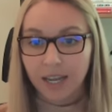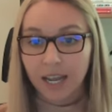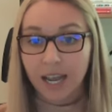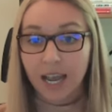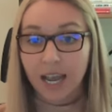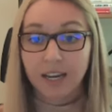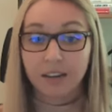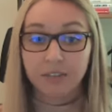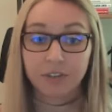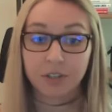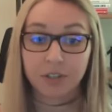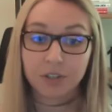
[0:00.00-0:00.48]

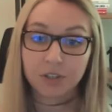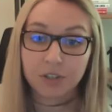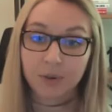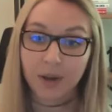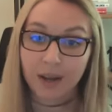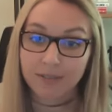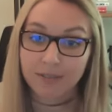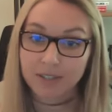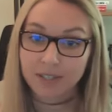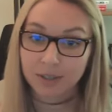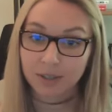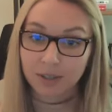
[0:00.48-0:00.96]
And if you do
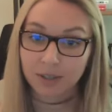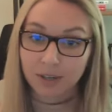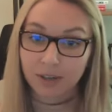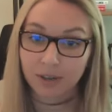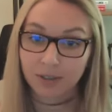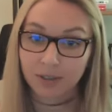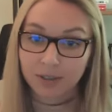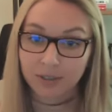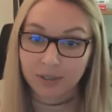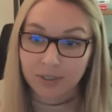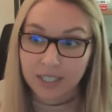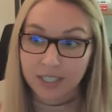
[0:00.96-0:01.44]
have
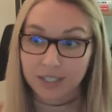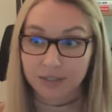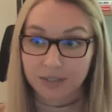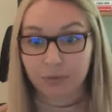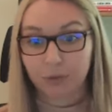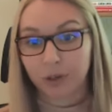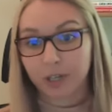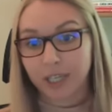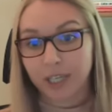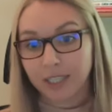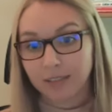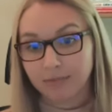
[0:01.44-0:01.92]
Xero, it's
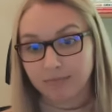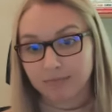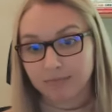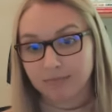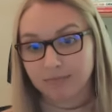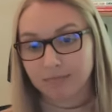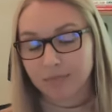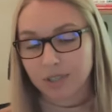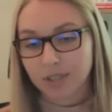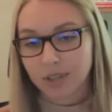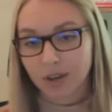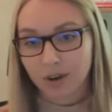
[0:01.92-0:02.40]
free.
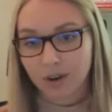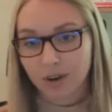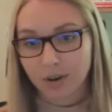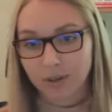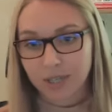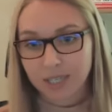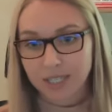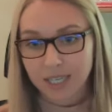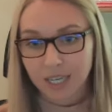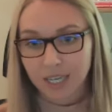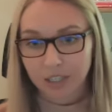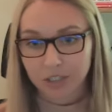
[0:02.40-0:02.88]
So
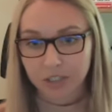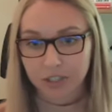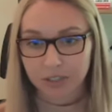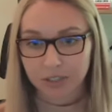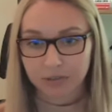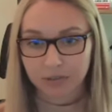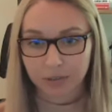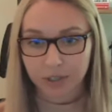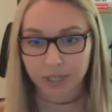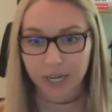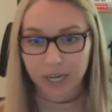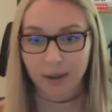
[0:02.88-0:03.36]
it's actually a
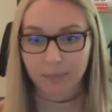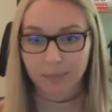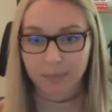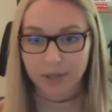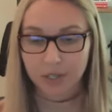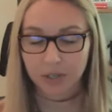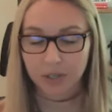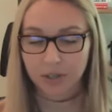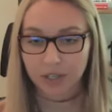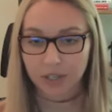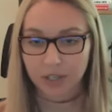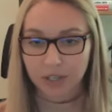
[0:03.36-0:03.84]
free app
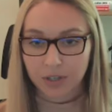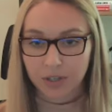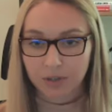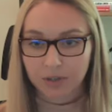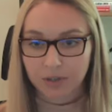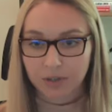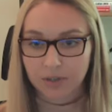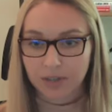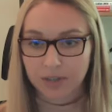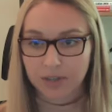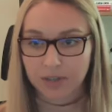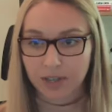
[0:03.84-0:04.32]
that you can
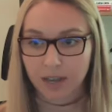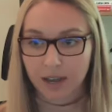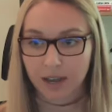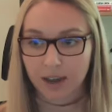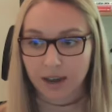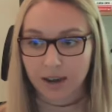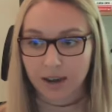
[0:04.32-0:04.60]
use.